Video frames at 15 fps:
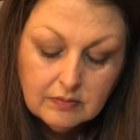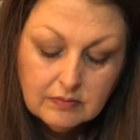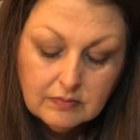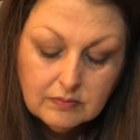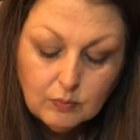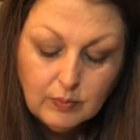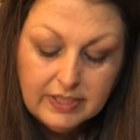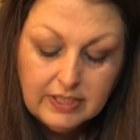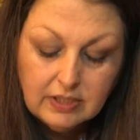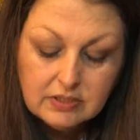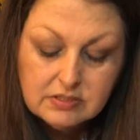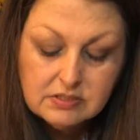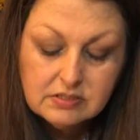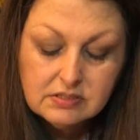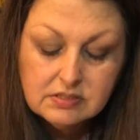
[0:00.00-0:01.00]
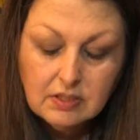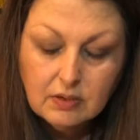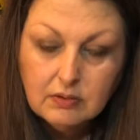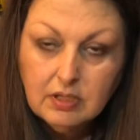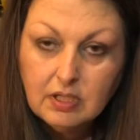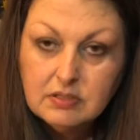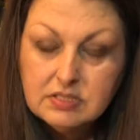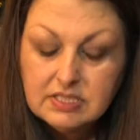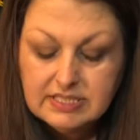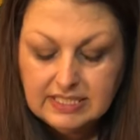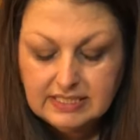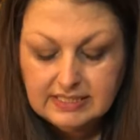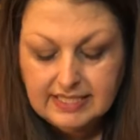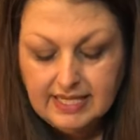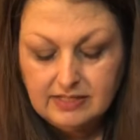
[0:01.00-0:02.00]
We are so close to
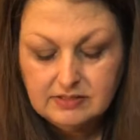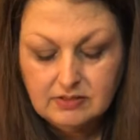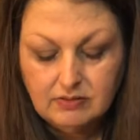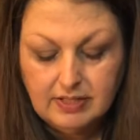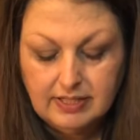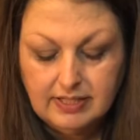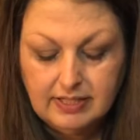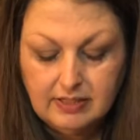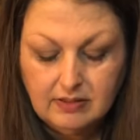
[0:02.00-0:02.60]
10,000 right now.